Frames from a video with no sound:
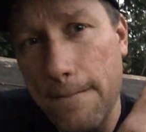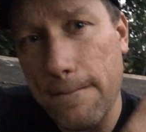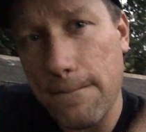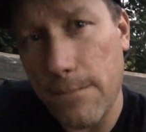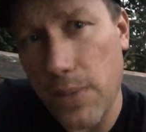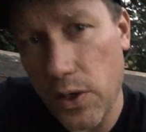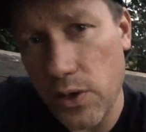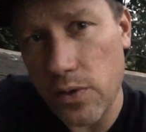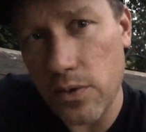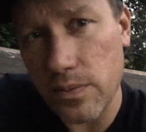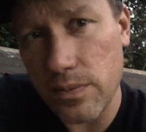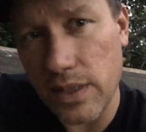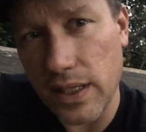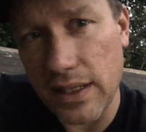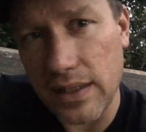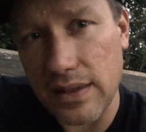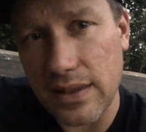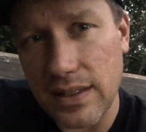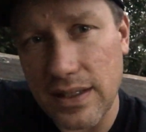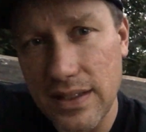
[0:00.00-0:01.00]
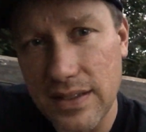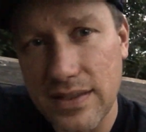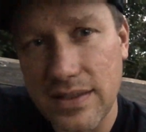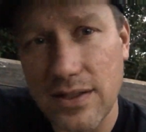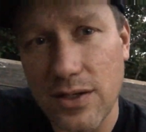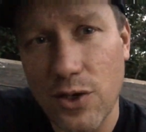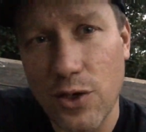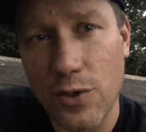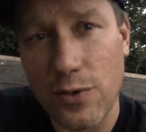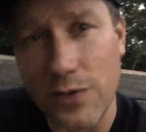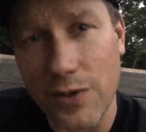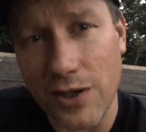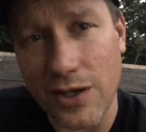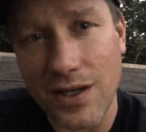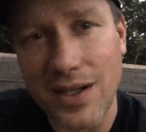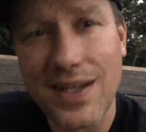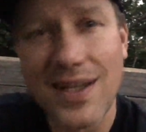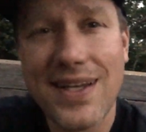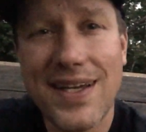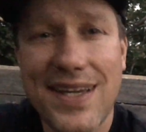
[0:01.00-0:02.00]
boom, like this over.
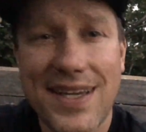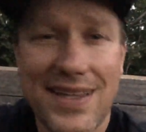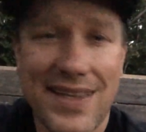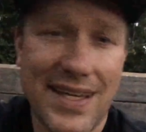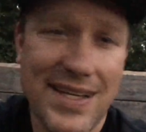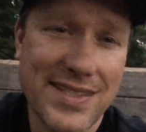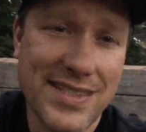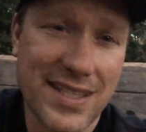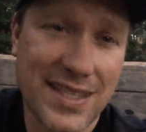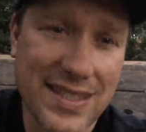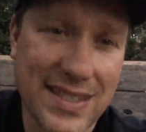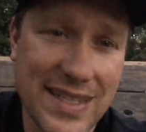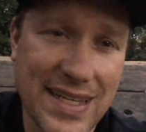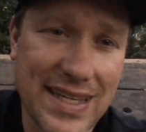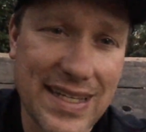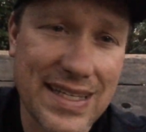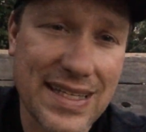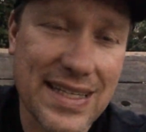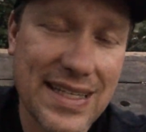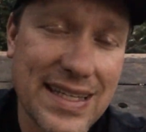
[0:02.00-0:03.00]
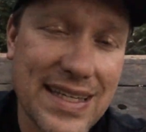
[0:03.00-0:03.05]
It lands on the deck.